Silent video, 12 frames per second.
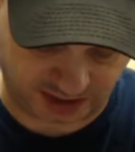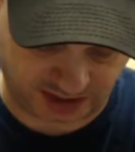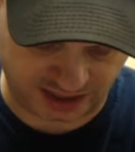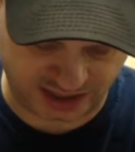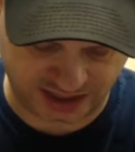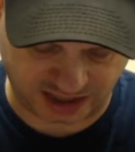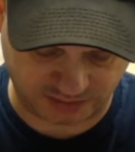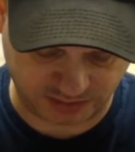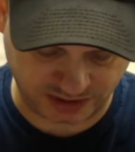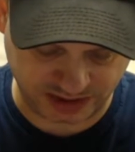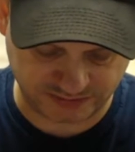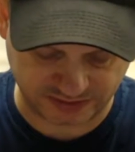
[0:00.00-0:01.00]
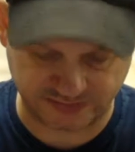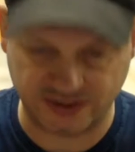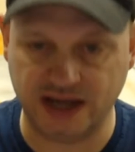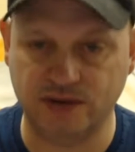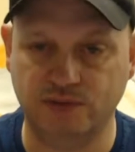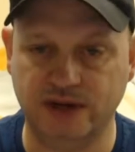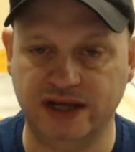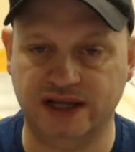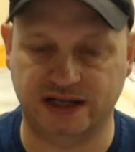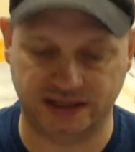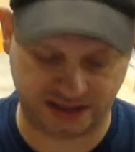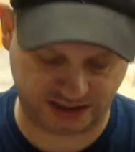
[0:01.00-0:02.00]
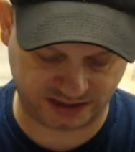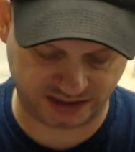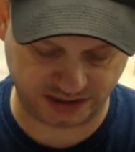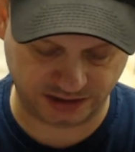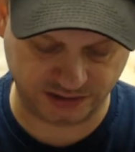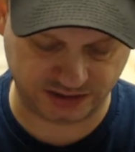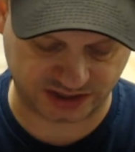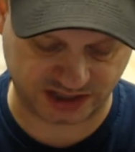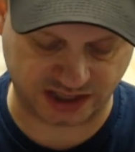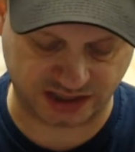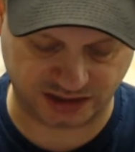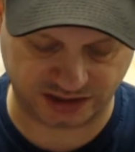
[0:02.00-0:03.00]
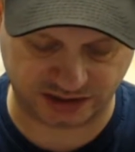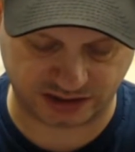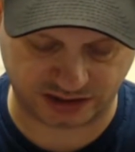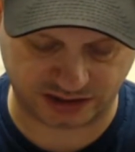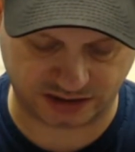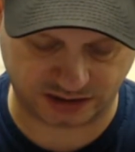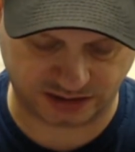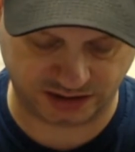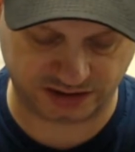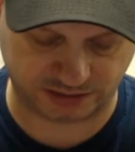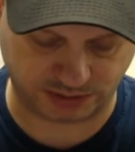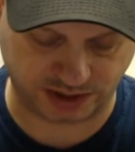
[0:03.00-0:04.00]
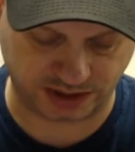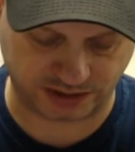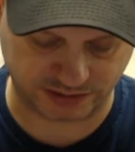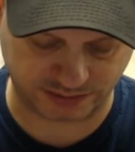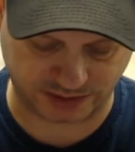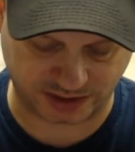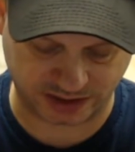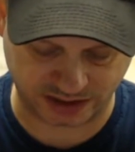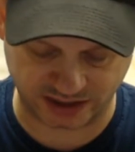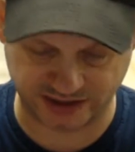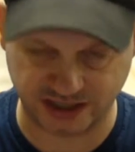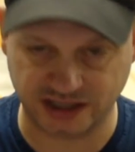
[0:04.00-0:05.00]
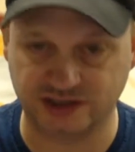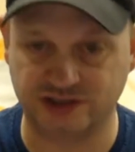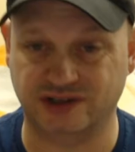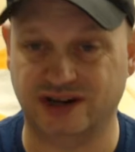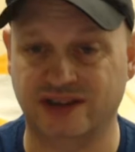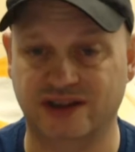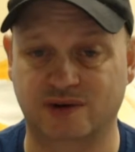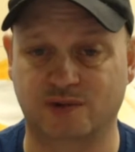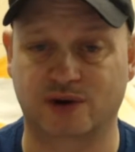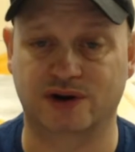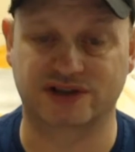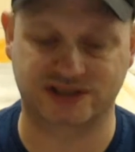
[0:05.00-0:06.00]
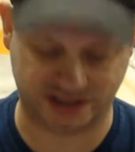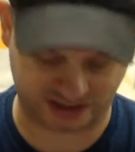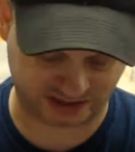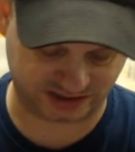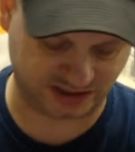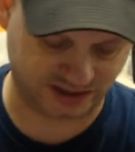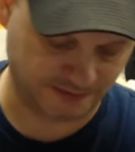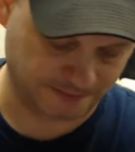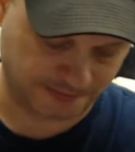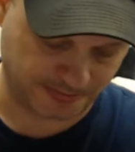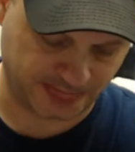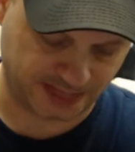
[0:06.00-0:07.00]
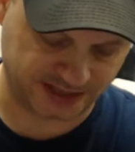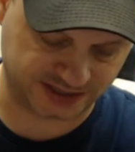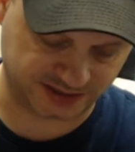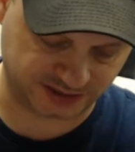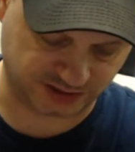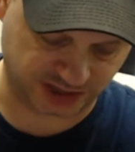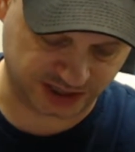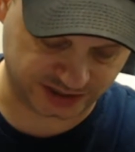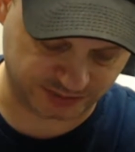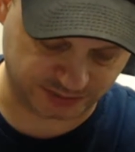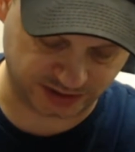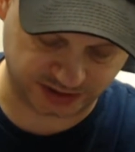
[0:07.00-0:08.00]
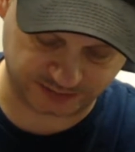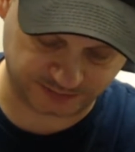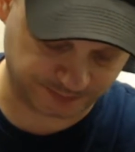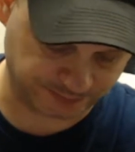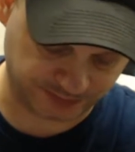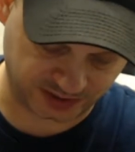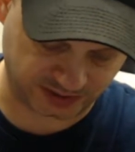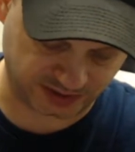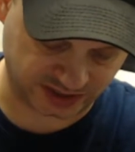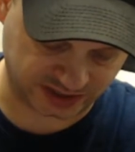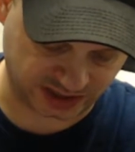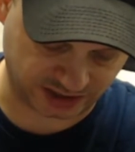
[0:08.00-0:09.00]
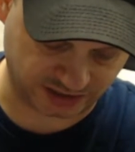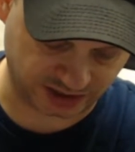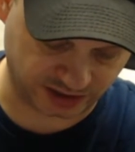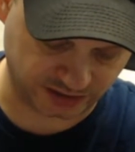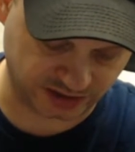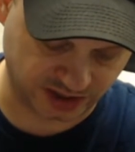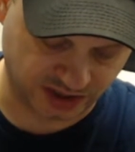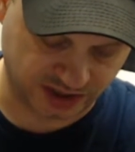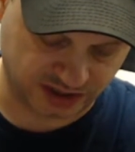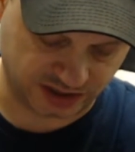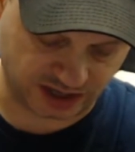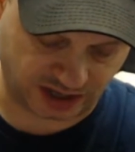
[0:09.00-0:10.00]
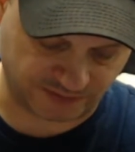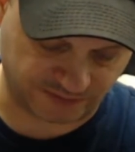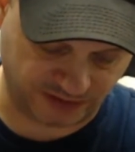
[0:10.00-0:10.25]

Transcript: and I believe if they win and Tennessee loses, they clinch a clinch a playoff spot. Not exactly sure how that works. This is this is crazy, but you know that's how it goes. And you got